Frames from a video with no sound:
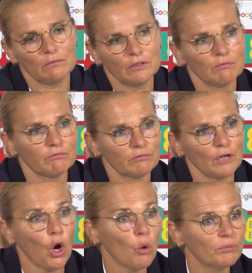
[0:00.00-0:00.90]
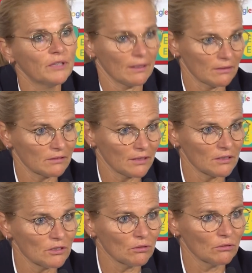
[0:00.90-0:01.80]
we hope
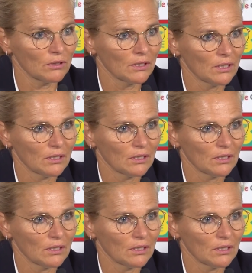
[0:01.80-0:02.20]
they do.